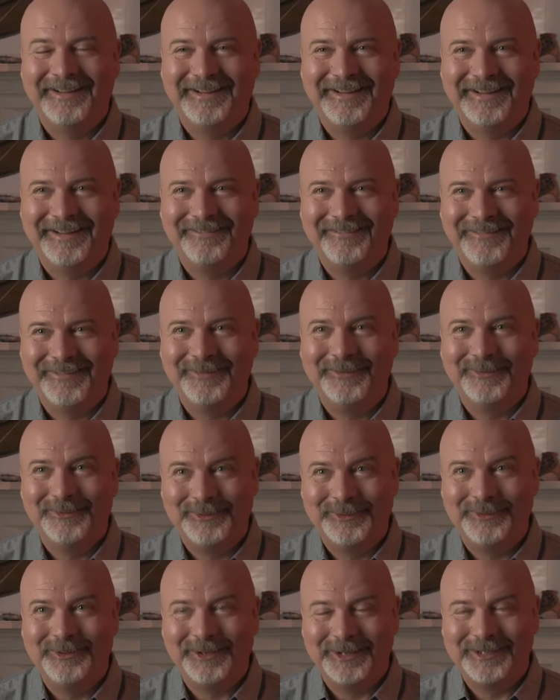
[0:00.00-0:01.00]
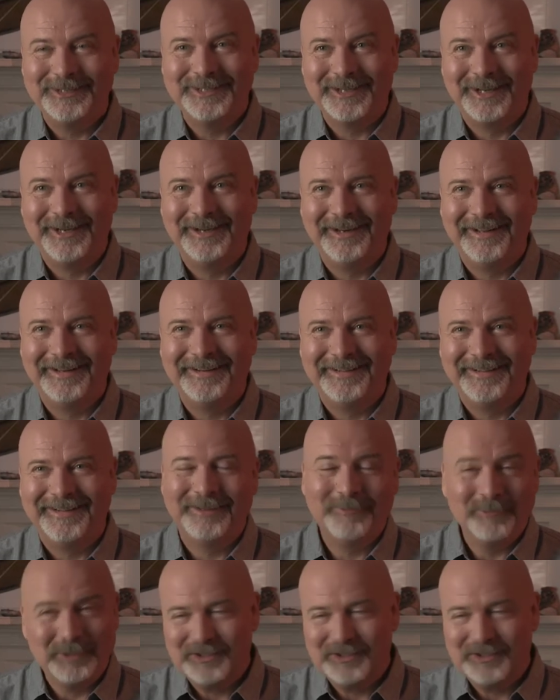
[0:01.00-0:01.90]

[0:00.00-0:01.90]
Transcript: if you do not sign it,